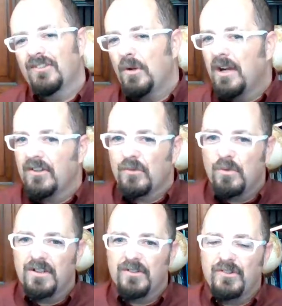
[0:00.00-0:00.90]
So I just
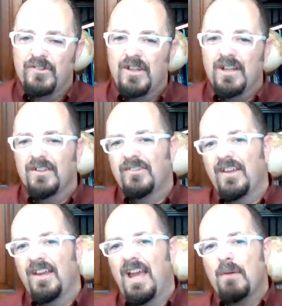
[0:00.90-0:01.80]
want to
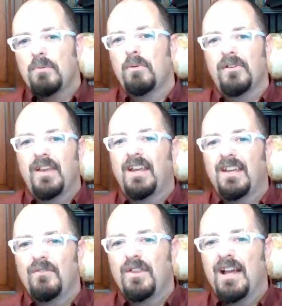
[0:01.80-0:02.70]
say happy birthday and
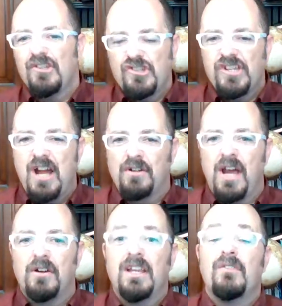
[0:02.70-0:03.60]
give you that shout
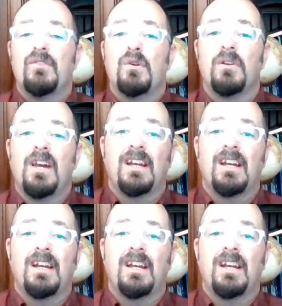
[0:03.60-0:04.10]
out. If you are not